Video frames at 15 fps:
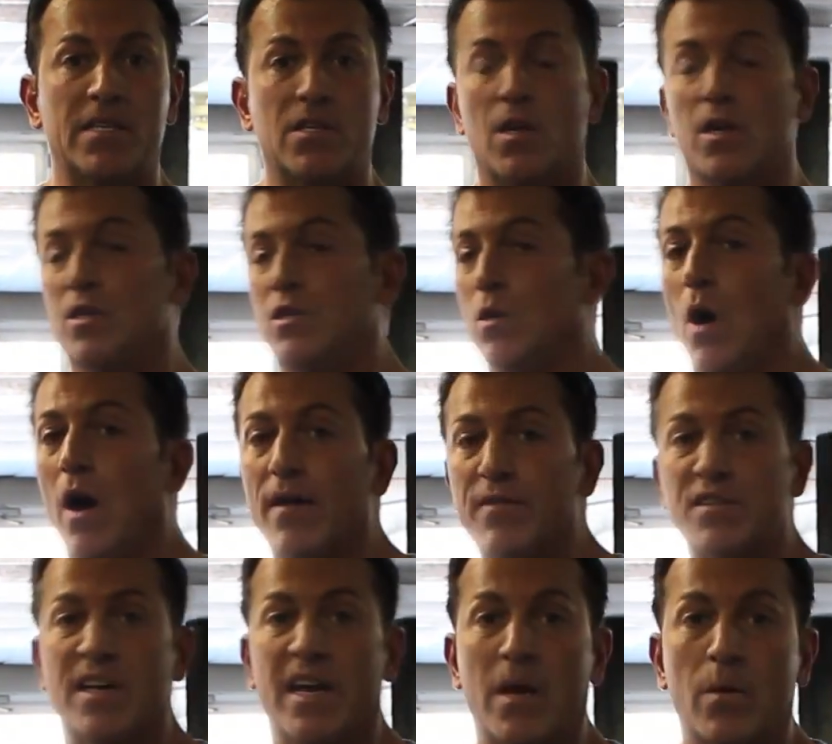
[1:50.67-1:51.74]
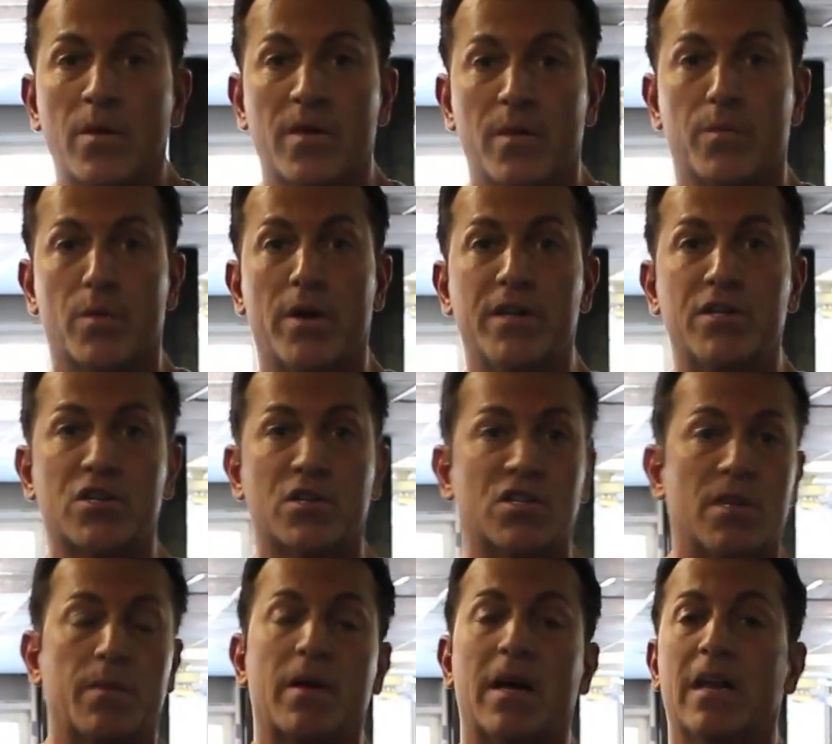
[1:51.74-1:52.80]
as long as you offset it with a bridge or
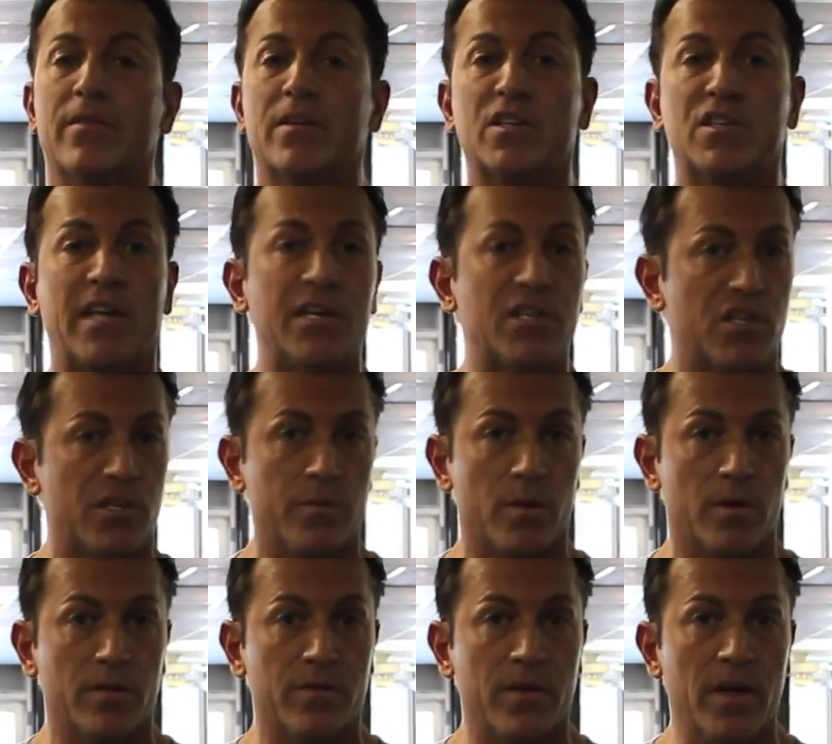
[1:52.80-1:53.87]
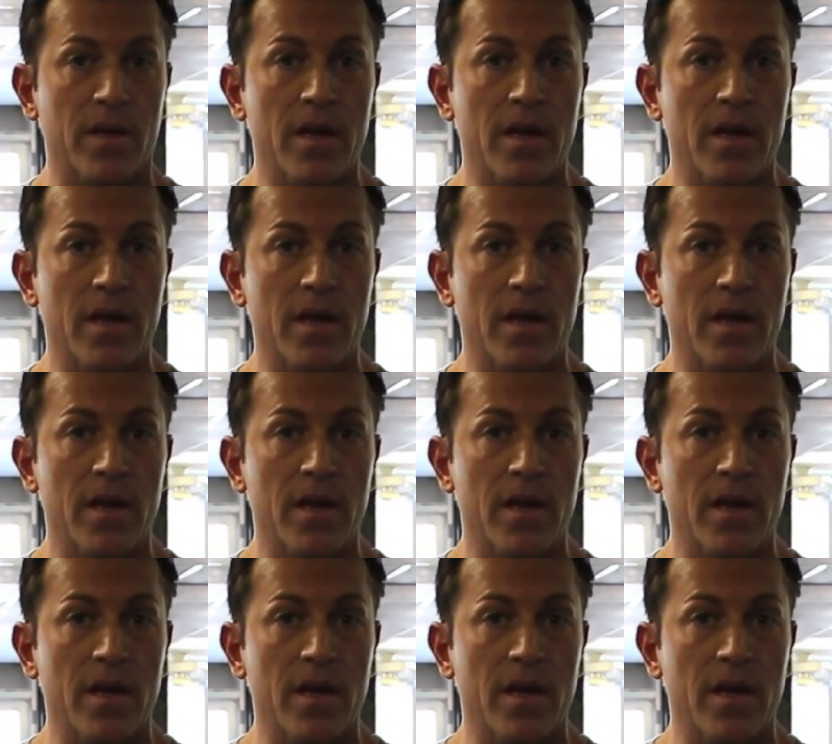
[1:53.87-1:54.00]
some kind of extension move.